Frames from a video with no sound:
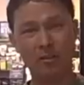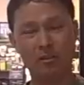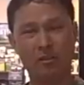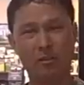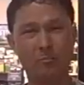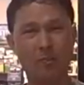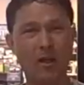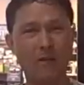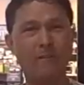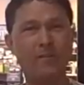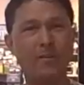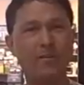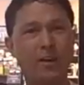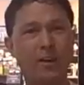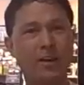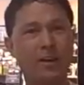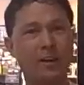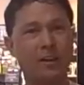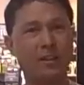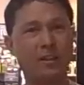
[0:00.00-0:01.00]
So my
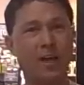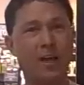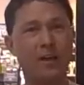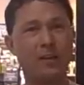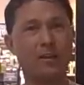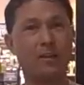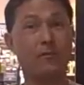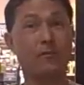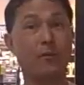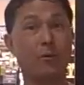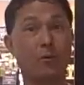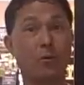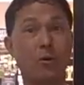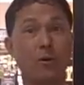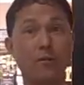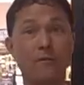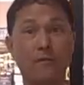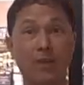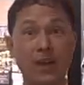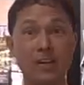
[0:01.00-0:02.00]
favorite kind of lighting for
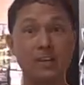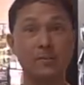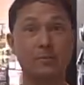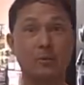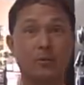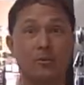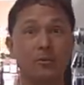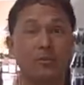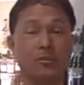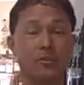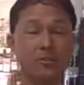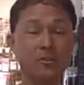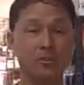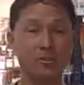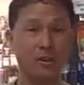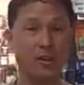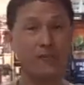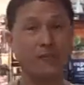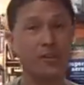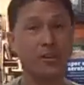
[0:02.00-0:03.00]
growing vegetables and
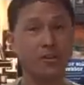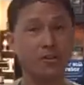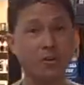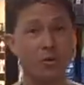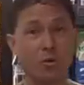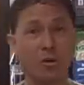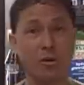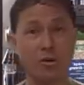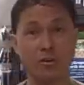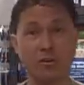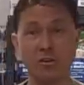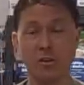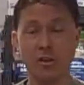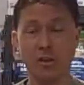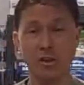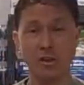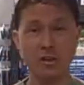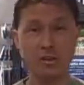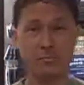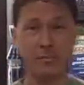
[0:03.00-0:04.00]
stuff indoors
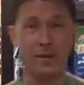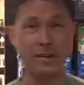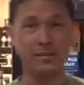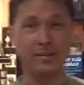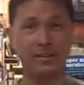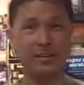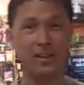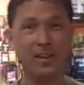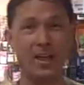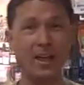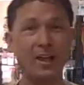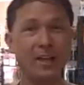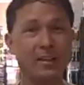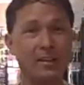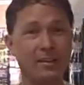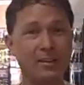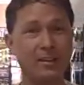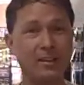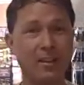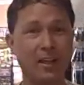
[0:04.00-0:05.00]
is basically
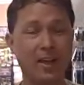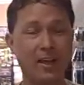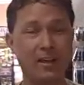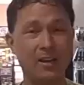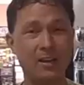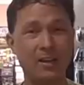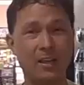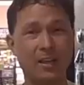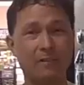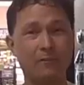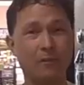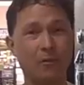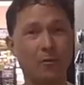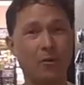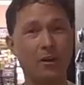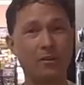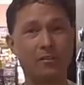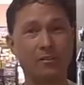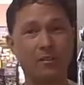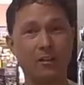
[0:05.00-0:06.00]
LED lighting and
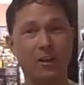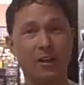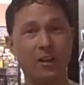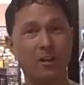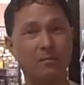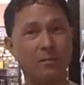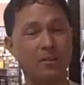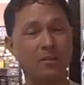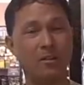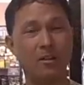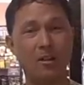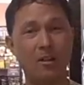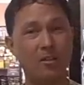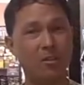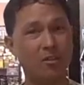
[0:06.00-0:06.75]
fluorescent lighting. I mean,